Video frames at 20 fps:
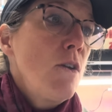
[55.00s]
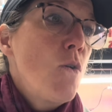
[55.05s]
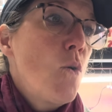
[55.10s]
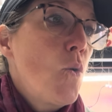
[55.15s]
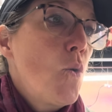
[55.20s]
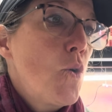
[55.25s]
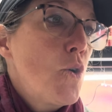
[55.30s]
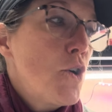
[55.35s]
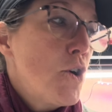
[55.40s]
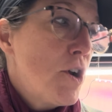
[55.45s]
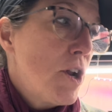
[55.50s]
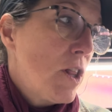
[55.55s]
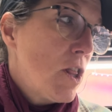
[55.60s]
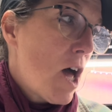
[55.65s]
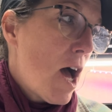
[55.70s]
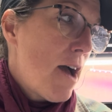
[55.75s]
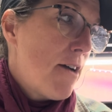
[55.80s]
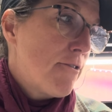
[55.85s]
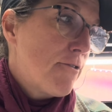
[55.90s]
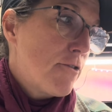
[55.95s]
Ordered a
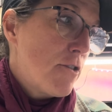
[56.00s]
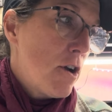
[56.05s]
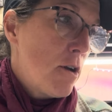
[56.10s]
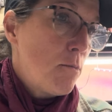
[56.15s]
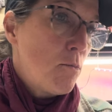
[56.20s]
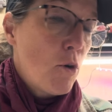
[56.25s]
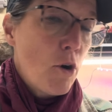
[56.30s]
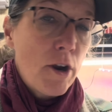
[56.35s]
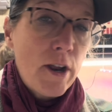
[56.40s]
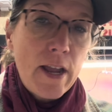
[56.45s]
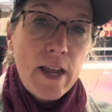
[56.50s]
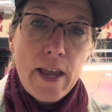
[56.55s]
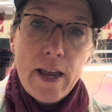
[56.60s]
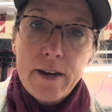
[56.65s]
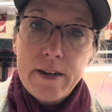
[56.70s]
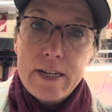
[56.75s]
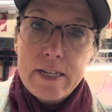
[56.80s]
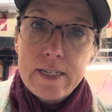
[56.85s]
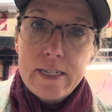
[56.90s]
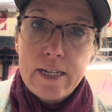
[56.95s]
lot from Morgan
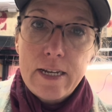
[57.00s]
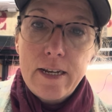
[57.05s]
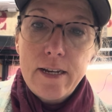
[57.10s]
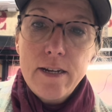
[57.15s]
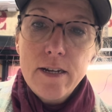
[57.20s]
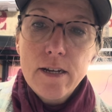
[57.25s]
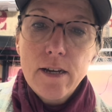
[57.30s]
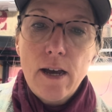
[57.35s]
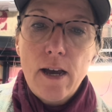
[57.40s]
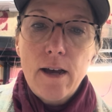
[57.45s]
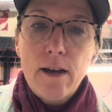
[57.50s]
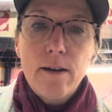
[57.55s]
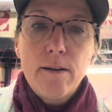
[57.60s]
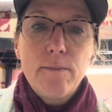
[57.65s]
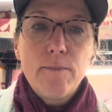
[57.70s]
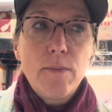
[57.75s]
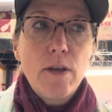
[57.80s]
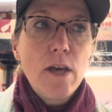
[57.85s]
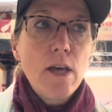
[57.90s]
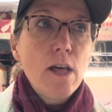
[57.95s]
County Seed.
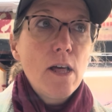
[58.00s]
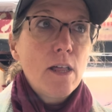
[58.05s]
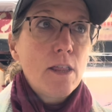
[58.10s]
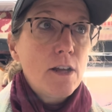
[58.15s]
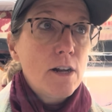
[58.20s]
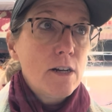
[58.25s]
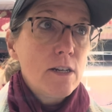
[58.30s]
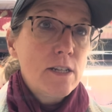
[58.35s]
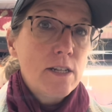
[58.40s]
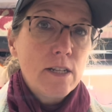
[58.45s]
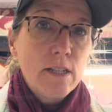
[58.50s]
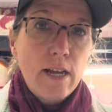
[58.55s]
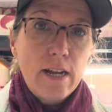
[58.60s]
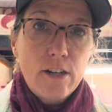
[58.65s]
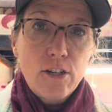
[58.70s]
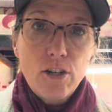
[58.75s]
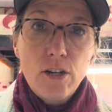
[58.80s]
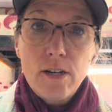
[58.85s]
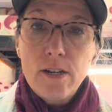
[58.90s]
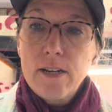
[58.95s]
Their
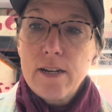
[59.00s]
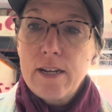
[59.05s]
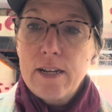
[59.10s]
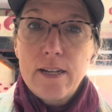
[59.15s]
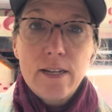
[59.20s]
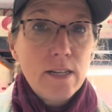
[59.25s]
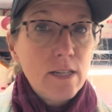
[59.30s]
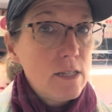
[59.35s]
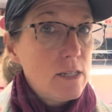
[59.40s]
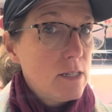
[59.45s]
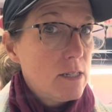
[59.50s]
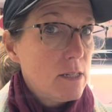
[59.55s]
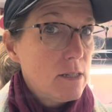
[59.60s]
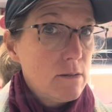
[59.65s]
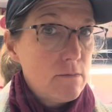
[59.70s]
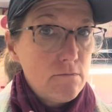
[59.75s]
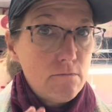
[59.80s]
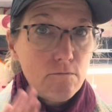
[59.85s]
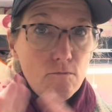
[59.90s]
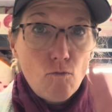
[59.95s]
selection is
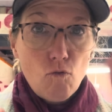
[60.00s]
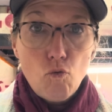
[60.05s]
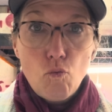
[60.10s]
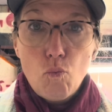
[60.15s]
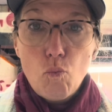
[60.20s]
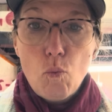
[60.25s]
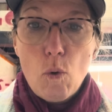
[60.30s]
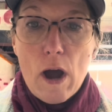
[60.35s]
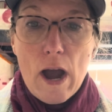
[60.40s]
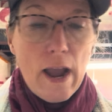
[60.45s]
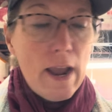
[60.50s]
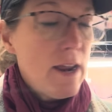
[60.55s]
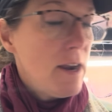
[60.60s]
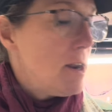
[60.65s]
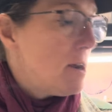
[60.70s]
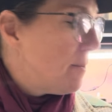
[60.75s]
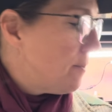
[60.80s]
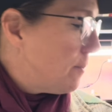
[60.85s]
wide,